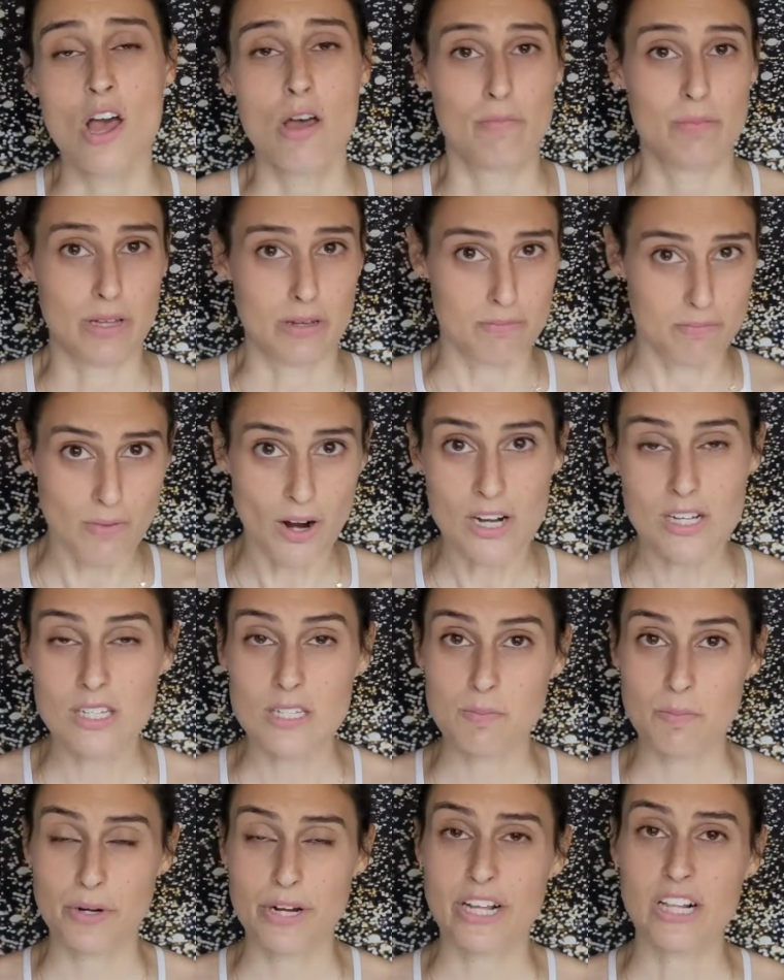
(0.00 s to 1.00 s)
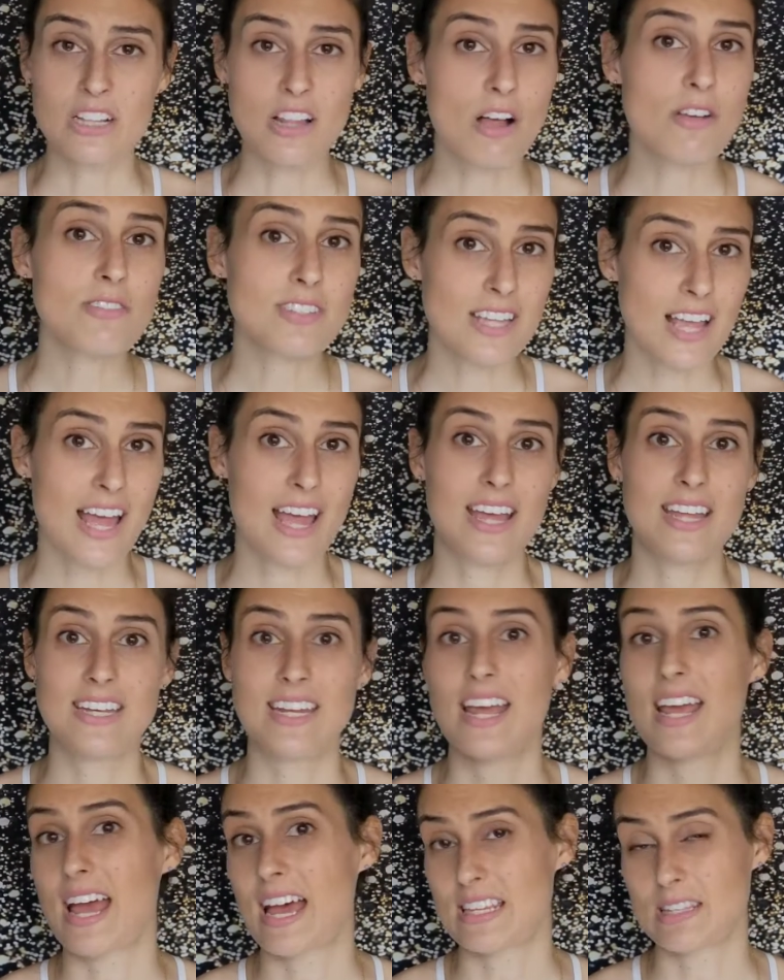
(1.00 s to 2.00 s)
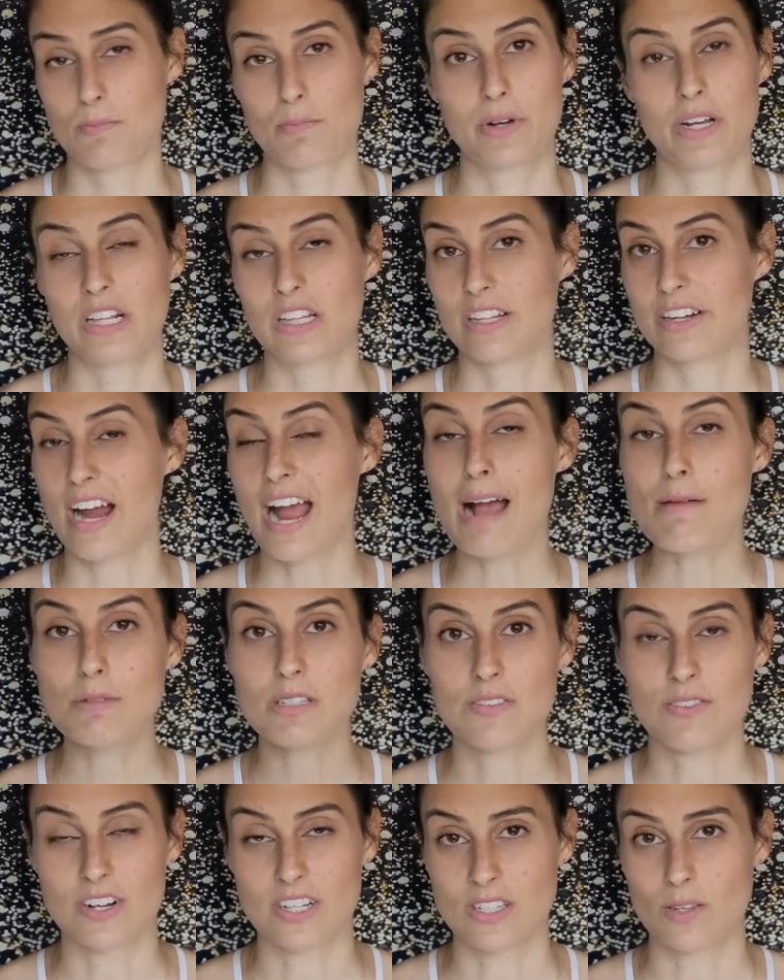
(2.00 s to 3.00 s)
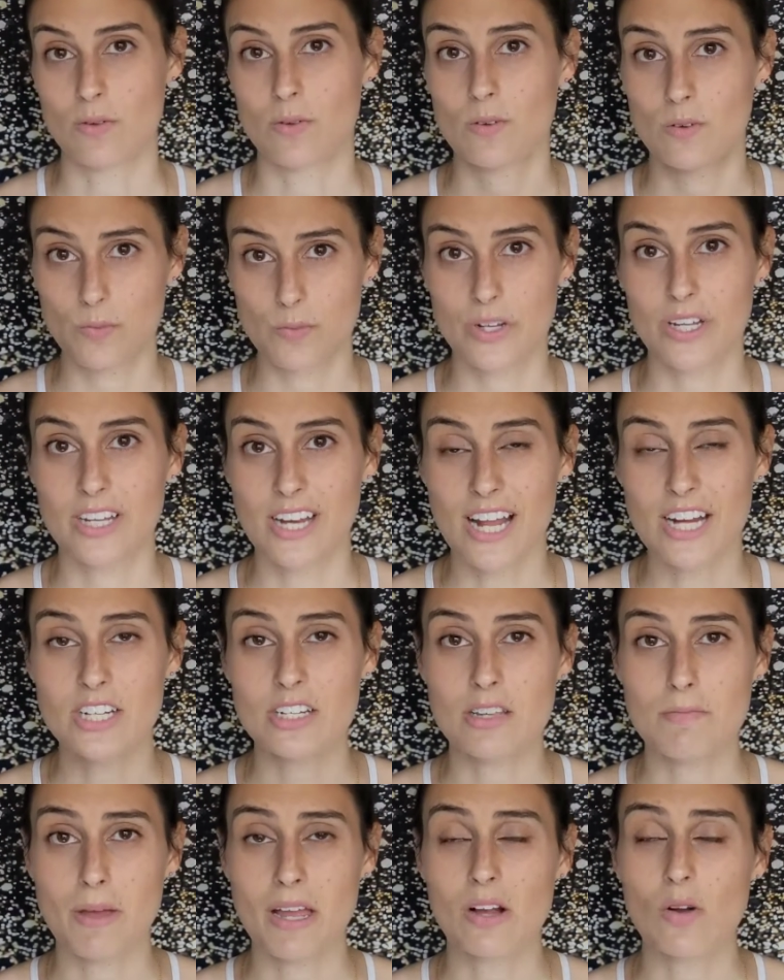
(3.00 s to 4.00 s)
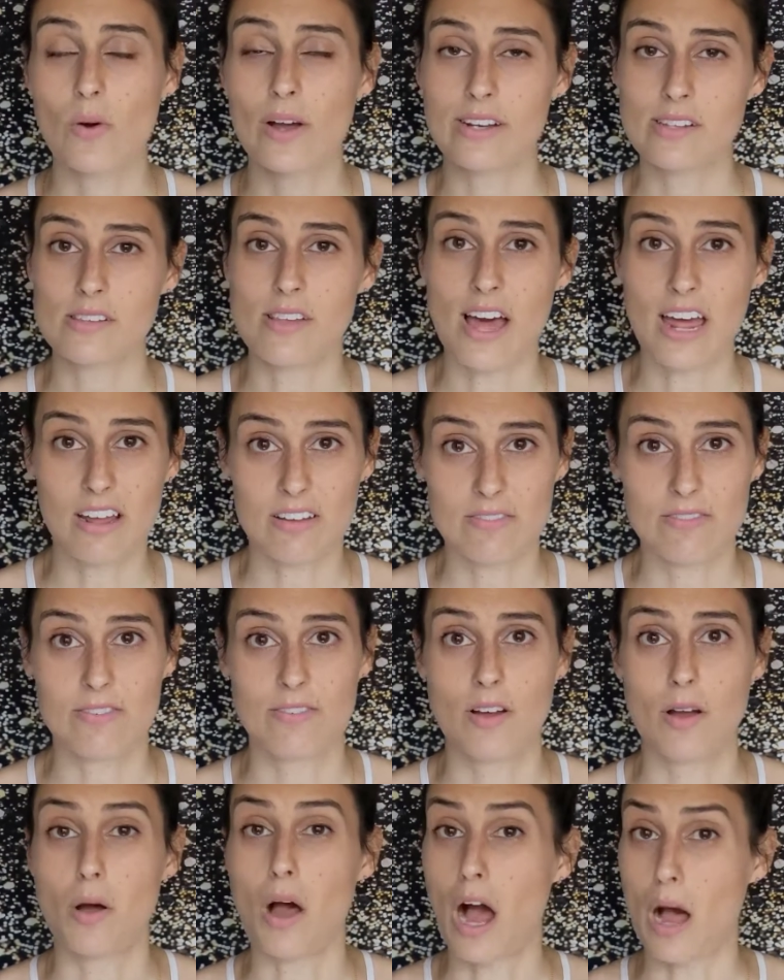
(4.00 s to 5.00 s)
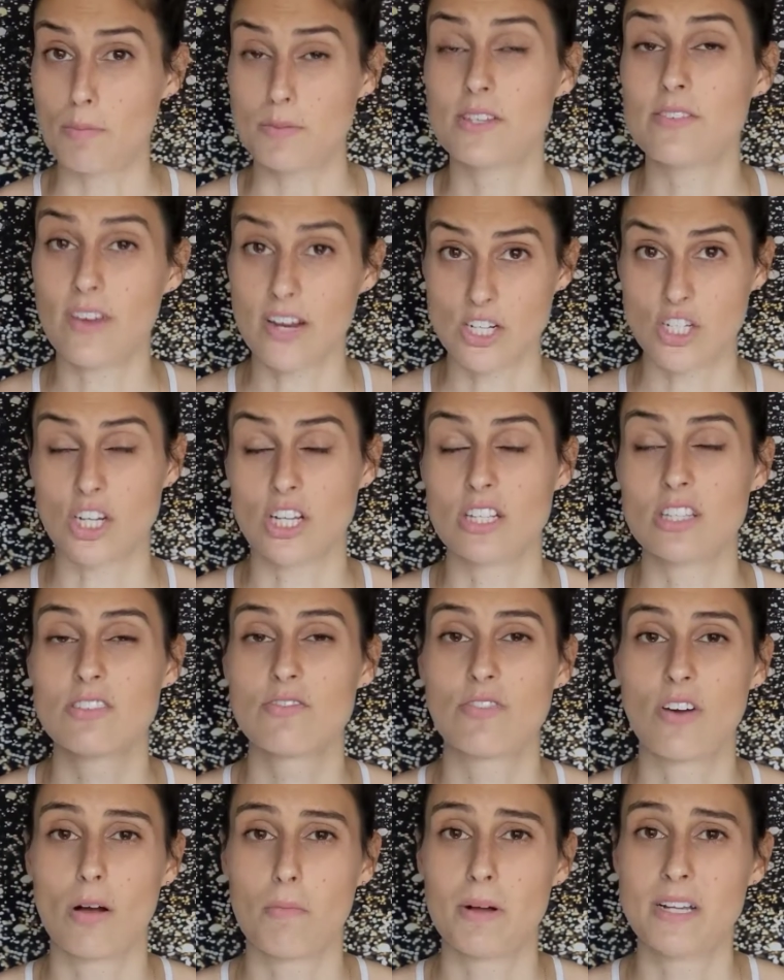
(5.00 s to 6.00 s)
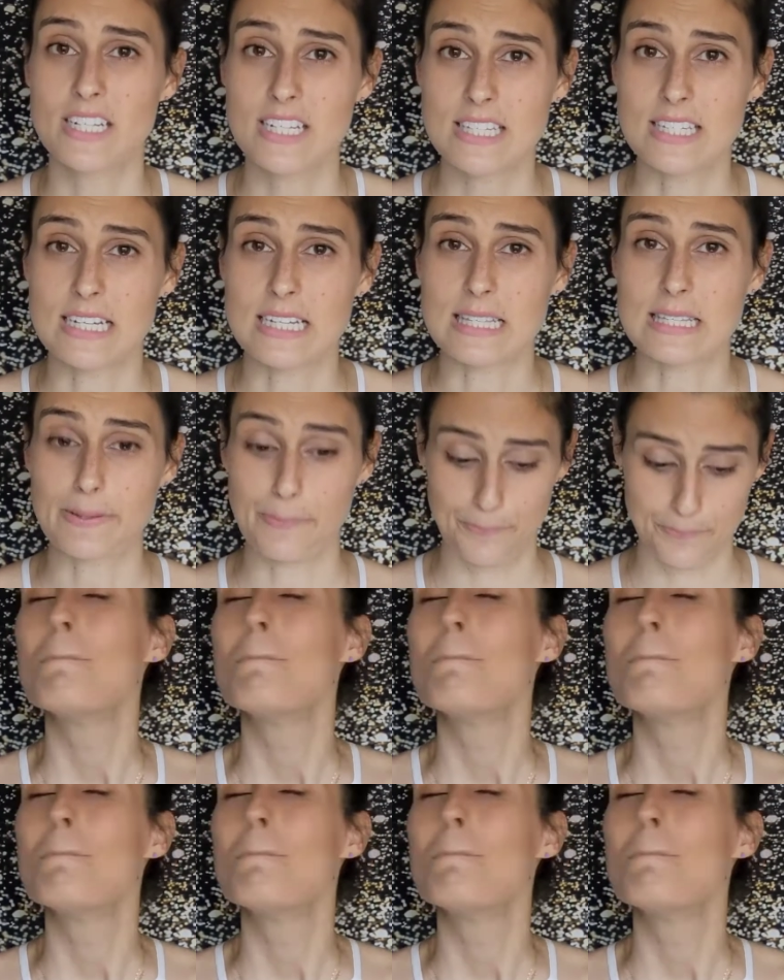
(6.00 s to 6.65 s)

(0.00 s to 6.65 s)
but Mars is pretty close and it has a pretty clear atmosphere, so we could actually make quite a lot of observations from a distance.